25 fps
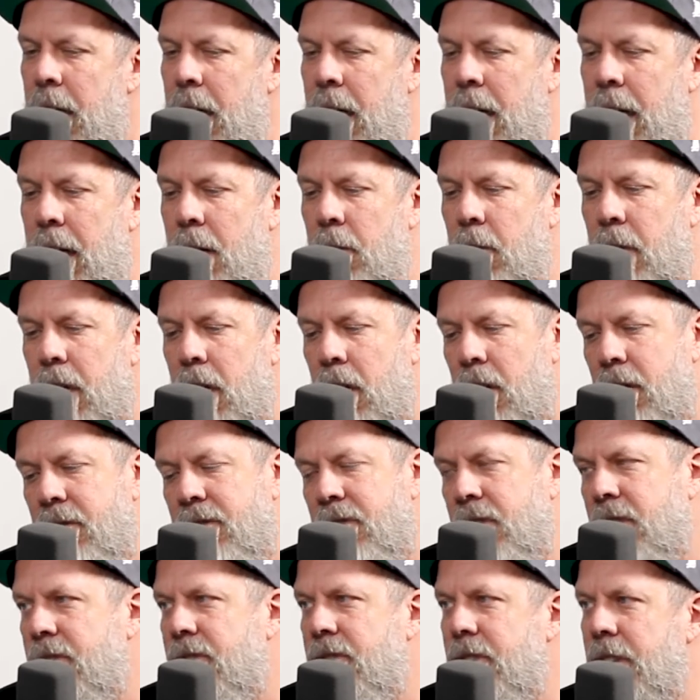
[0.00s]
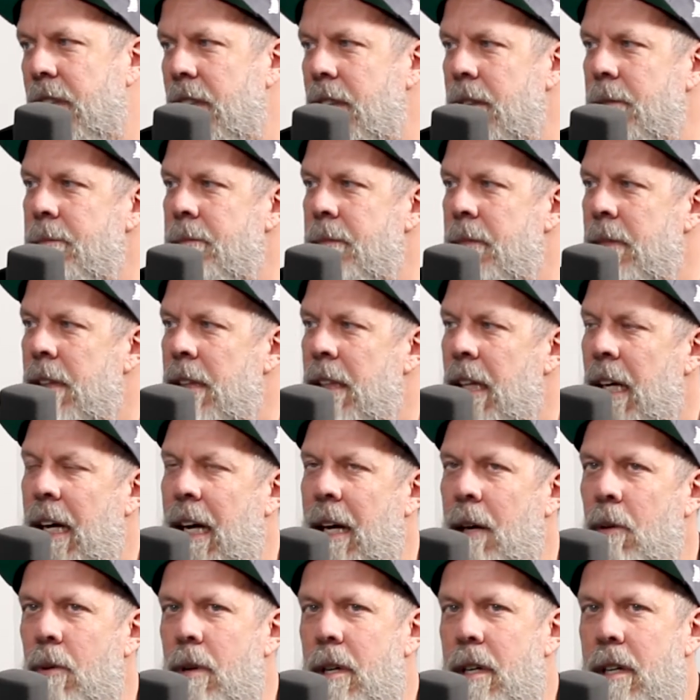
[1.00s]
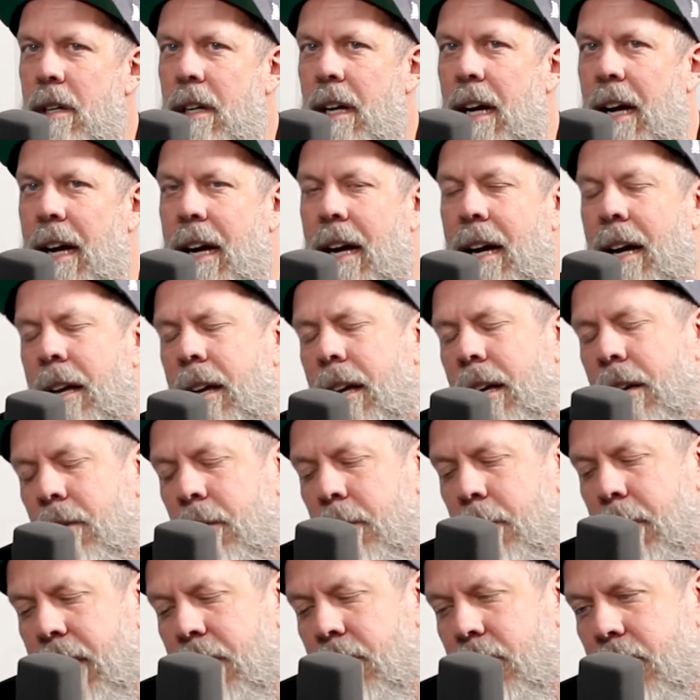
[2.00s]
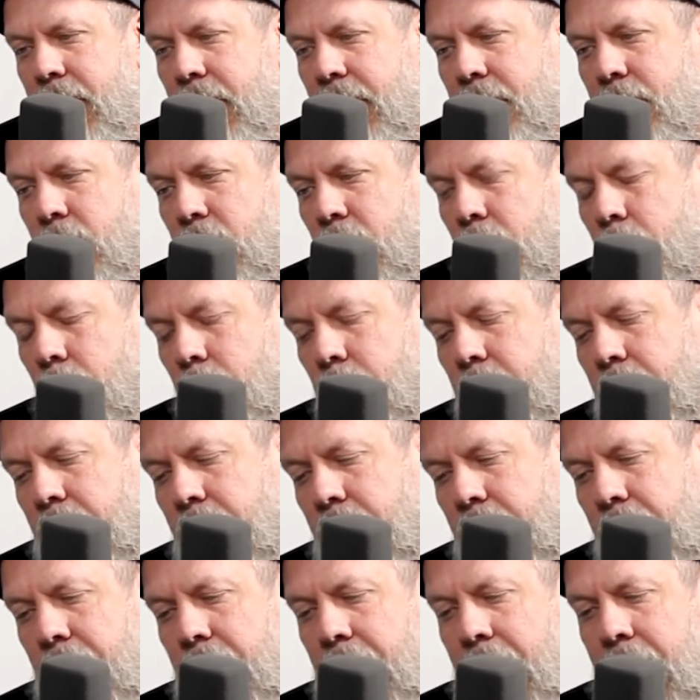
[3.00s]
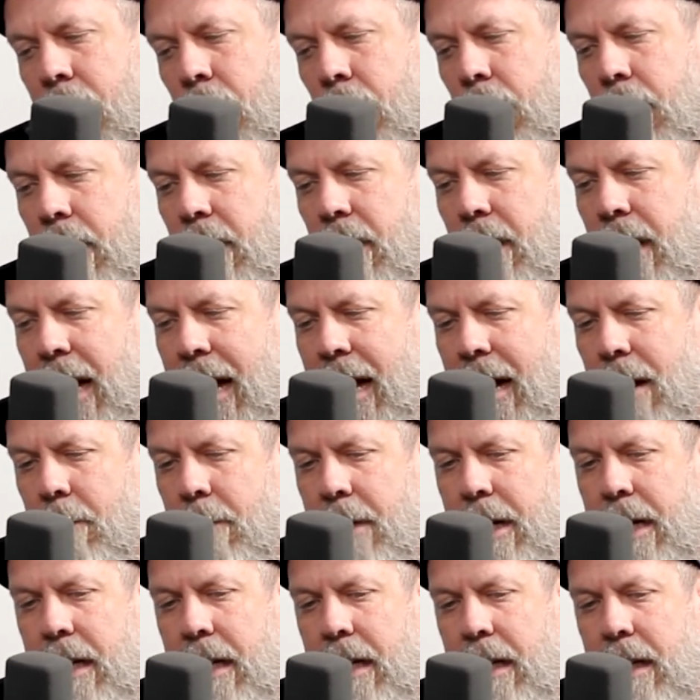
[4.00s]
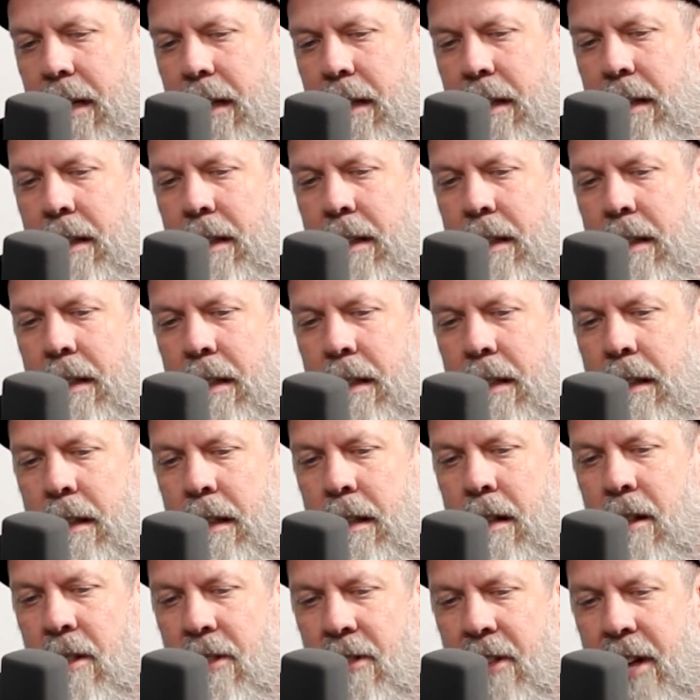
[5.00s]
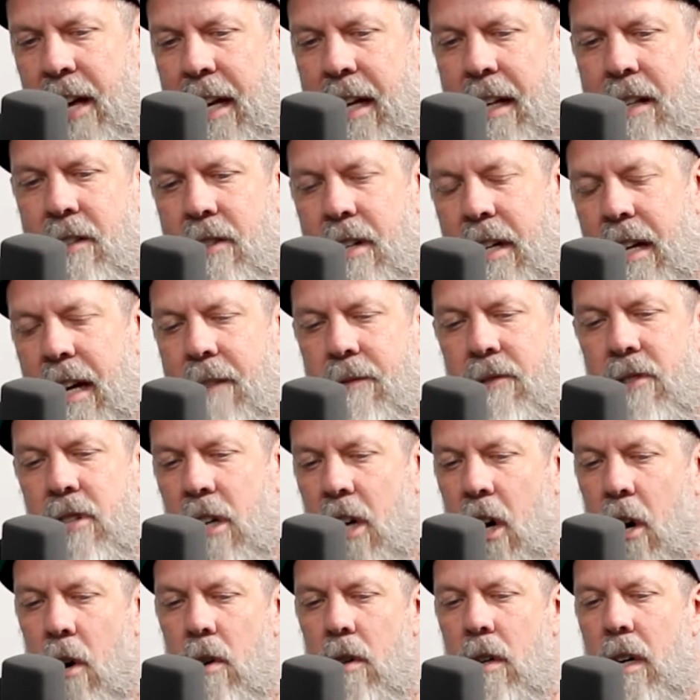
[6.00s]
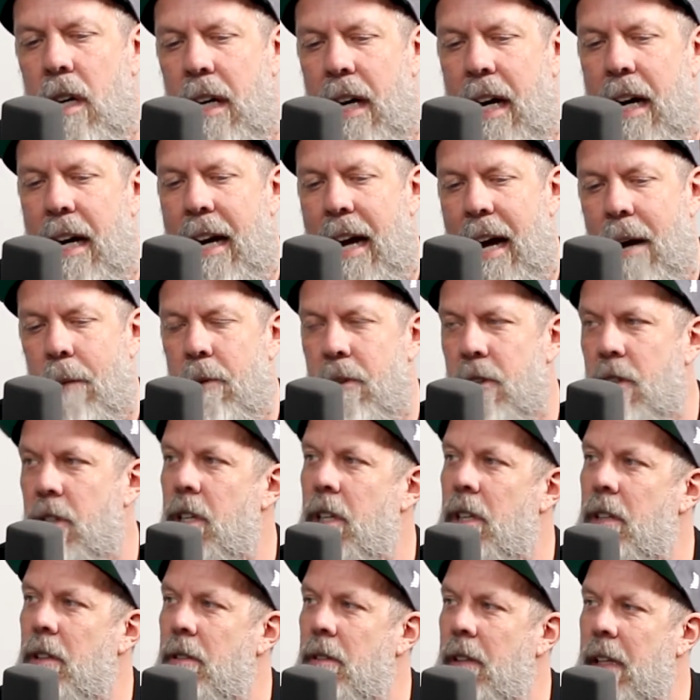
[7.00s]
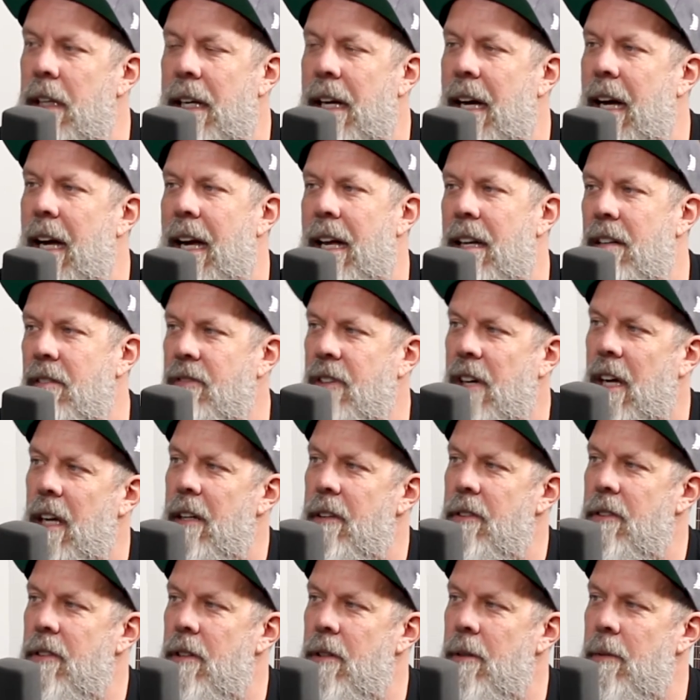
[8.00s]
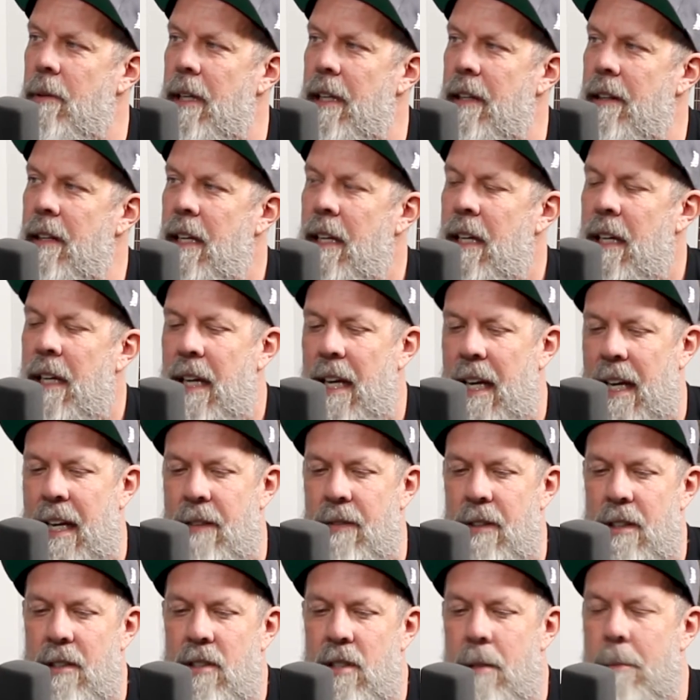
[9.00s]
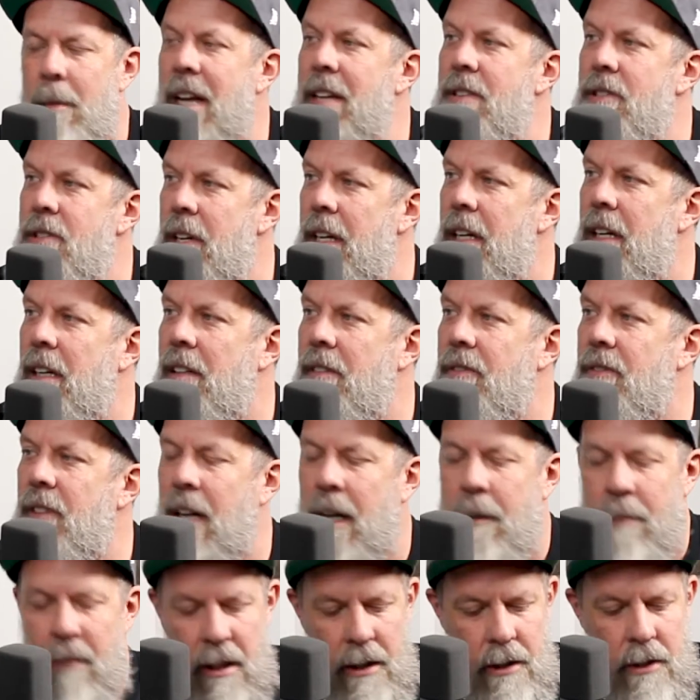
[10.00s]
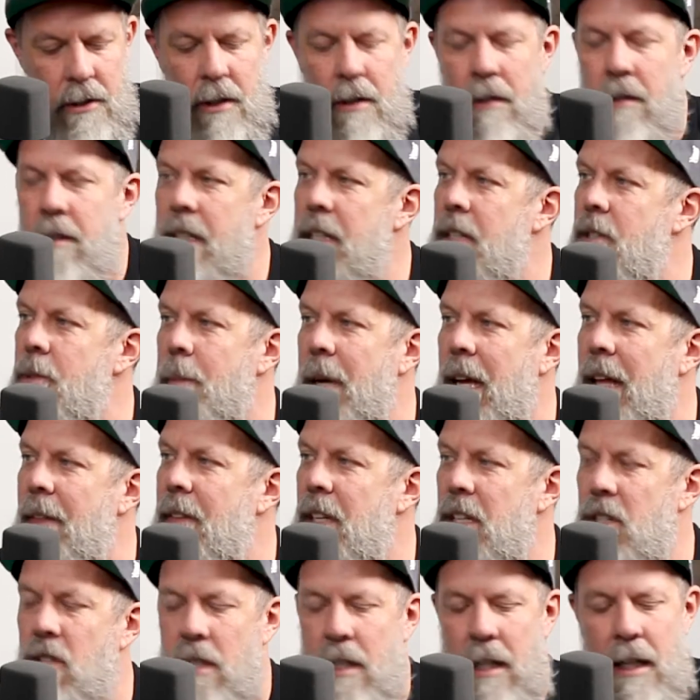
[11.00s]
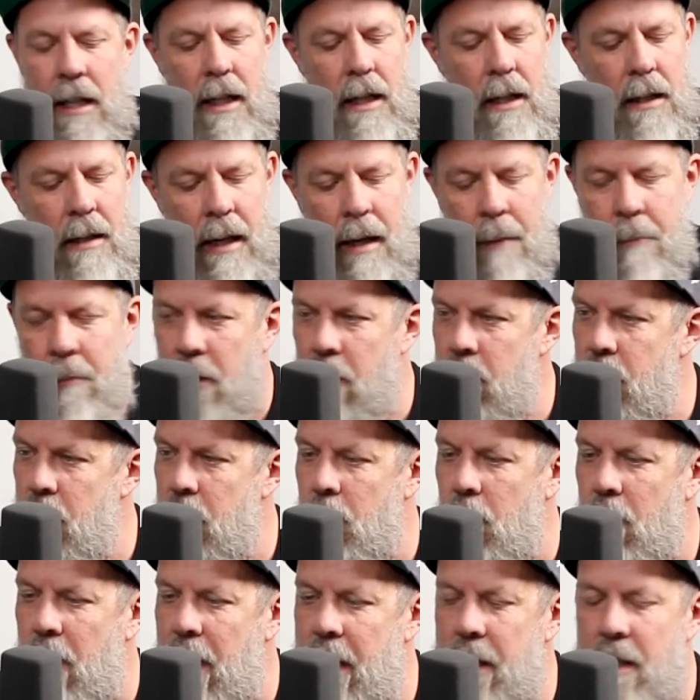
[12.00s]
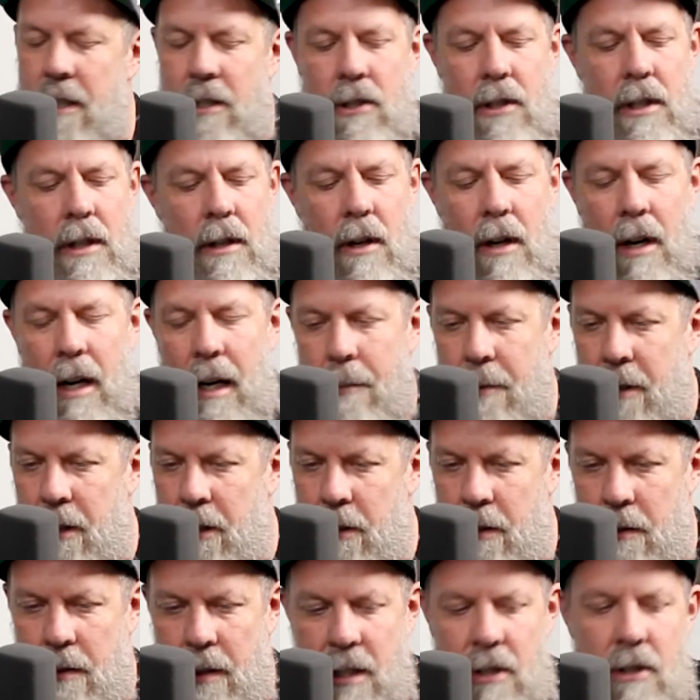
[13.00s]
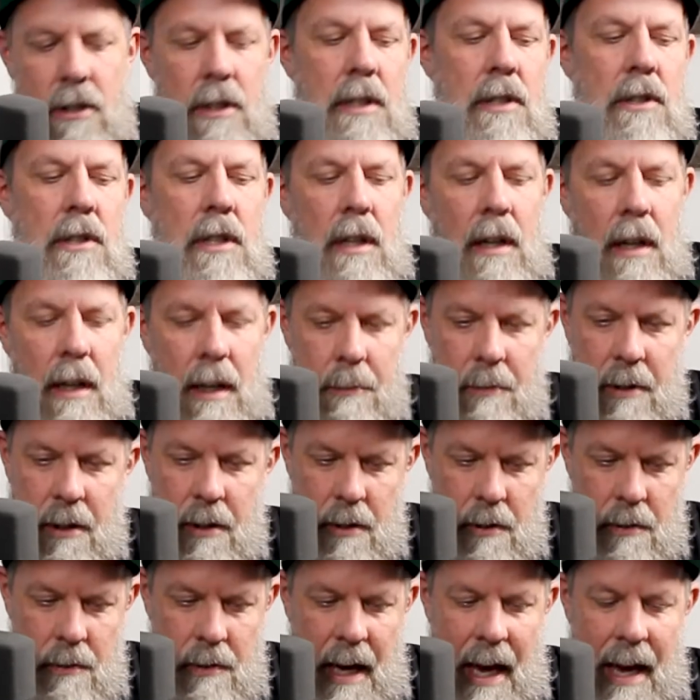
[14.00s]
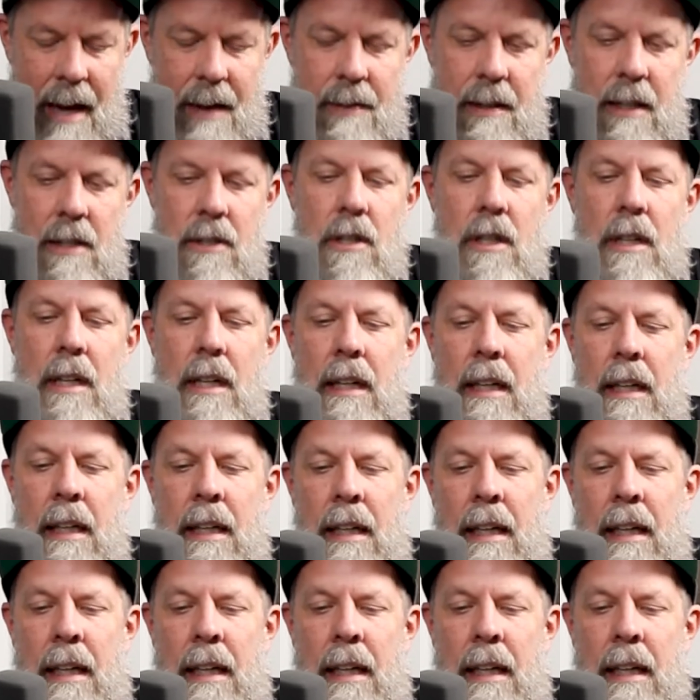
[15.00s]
And we don't fulfill them. Yeah. I wonder how, even myself, when you were reading it, I wondered how many things that I've told God I would do and I hadn't followed through with. Even to myself, I'm going to do this, man, this year. I'm losing weight this year, or I'm going to do this year. I'm going to do that this year.